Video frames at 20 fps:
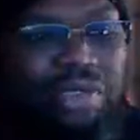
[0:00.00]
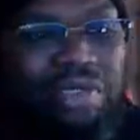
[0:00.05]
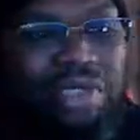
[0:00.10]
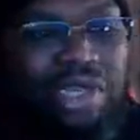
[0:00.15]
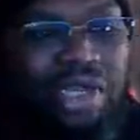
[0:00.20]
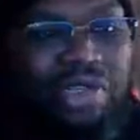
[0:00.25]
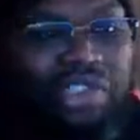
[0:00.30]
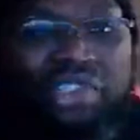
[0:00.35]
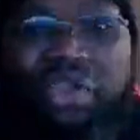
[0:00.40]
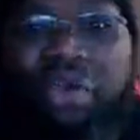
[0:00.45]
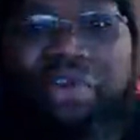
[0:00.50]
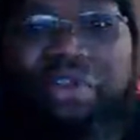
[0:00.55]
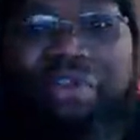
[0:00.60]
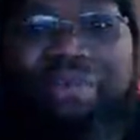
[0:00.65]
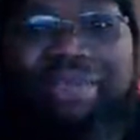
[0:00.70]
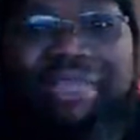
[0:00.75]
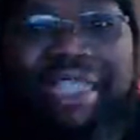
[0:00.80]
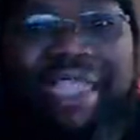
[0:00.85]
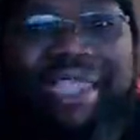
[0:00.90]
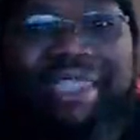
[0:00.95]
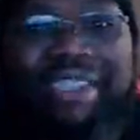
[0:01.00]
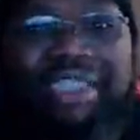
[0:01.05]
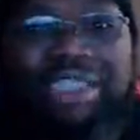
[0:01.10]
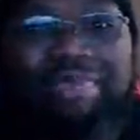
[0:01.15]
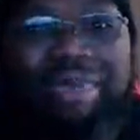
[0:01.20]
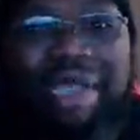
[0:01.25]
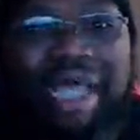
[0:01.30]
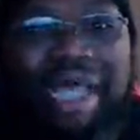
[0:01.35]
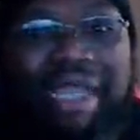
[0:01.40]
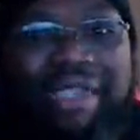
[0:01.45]
circumstances
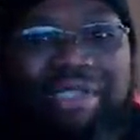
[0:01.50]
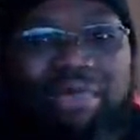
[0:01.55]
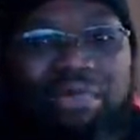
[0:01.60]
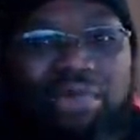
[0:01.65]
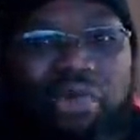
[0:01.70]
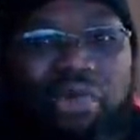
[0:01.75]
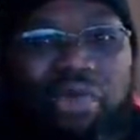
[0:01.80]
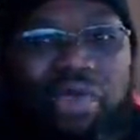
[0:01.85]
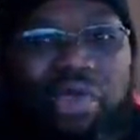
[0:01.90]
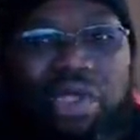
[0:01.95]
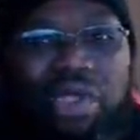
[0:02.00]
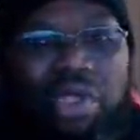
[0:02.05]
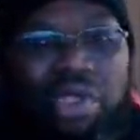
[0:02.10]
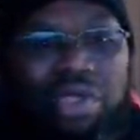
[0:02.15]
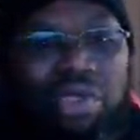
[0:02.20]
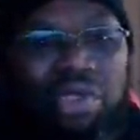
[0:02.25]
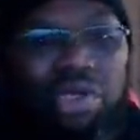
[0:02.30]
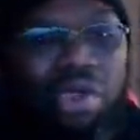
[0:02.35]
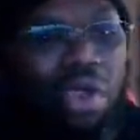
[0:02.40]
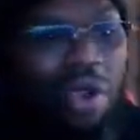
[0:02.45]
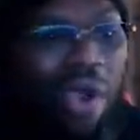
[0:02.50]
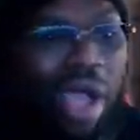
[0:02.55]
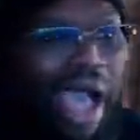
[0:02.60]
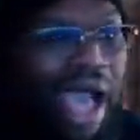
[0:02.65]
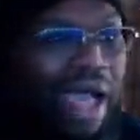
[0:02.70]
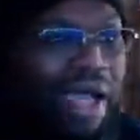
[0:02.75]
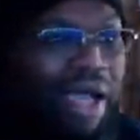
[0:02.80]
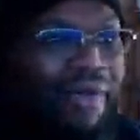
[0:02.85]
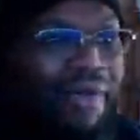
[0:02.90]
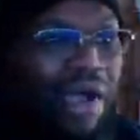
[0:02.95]
possible,
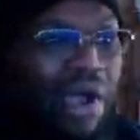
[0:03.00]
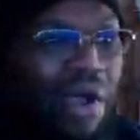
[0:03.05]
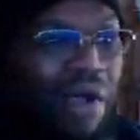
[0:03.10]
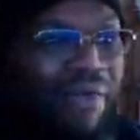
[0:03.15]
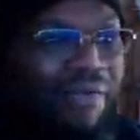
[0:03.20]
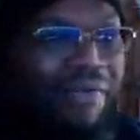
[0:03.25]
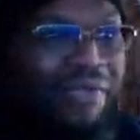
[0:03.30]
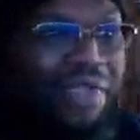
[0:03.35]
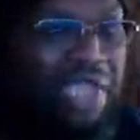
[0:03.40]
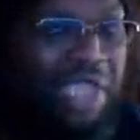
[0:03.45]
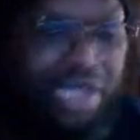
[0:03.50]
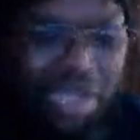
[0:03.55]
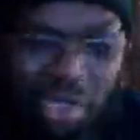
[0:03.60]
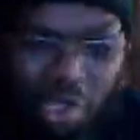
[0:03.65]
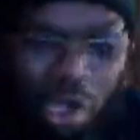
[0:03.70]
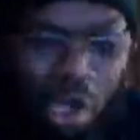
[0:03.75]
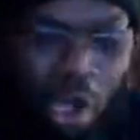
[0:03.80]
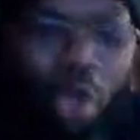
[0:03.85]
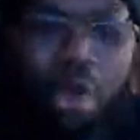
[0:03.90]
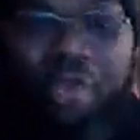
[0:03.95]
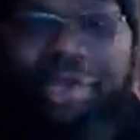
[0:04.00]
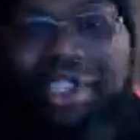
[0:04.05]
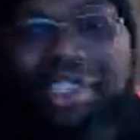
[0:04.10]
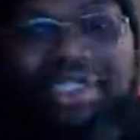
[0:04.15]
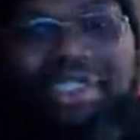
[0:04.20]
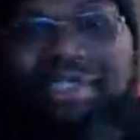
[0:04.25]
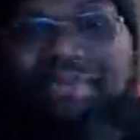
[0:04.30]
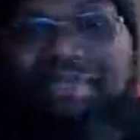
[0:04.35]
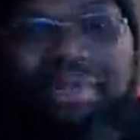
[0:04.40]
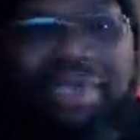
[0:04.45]
all via
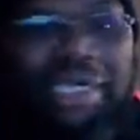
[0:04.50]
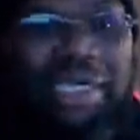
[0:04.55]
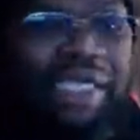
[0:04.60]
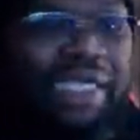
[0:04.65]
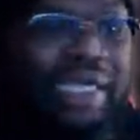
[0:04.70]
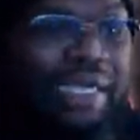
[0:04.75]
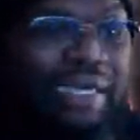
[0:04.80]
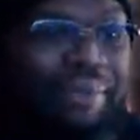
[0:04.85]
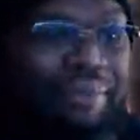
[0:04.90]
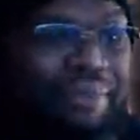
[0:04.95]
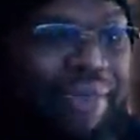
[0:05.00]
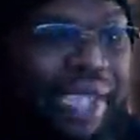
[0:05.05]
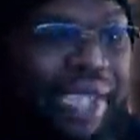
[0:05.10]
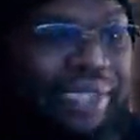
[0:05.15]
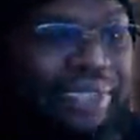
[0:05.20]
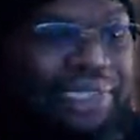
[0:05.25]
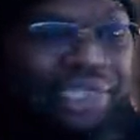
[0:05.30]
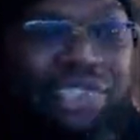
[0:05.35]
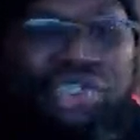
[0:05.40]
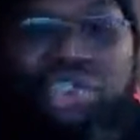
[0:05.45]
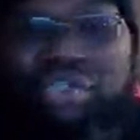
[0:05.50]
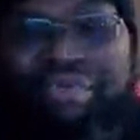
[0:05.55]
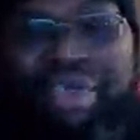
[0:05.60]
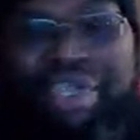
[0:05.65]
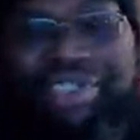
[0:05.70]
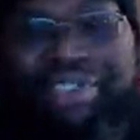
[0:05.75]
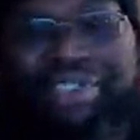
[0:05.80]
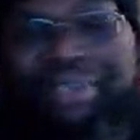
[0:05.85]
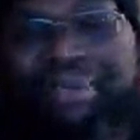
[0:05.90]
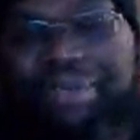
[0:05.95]
Otis's Money in the Bank
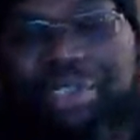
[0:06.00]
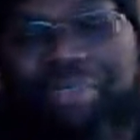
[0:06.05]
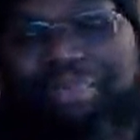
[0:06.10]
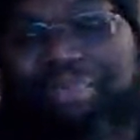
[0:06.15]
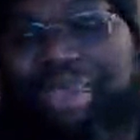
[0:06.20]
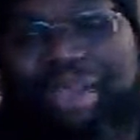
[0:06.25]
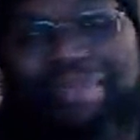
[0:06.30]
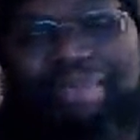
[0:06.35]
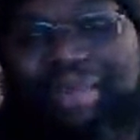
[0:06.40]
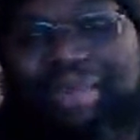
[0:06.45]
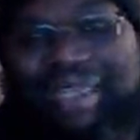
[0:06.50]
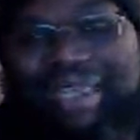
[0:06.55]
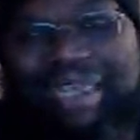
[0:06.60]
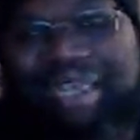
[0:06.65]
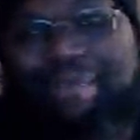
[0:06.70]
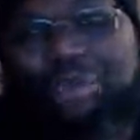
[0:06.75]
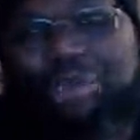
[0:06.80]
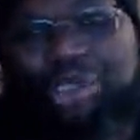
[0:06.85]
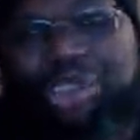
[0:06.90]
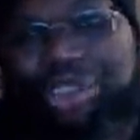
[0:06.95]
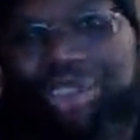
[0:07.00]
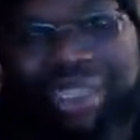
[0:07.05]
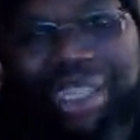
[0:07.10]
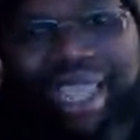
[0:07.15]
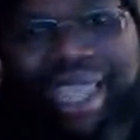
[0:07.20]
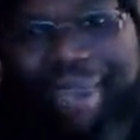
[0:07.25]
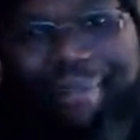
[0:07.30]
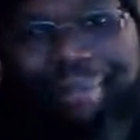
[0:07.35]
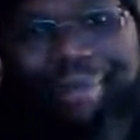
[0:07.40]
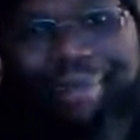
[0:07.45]
situation, which probably never should have
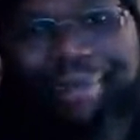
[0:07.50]
happened,